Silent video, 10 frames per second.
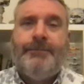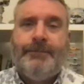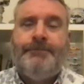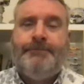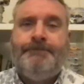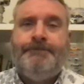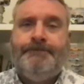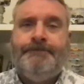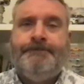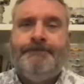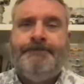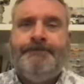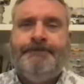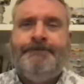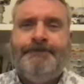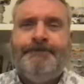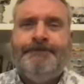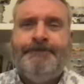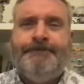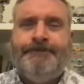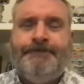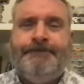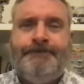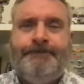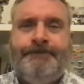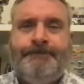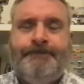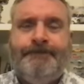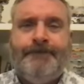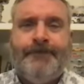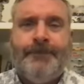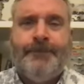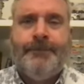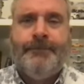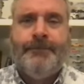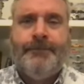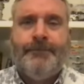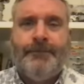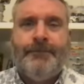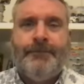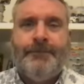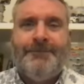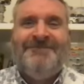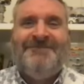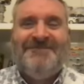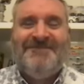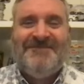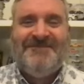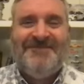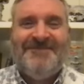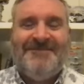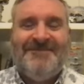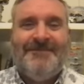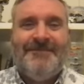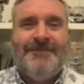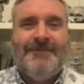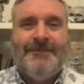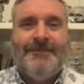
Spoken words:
The person shown says nothing.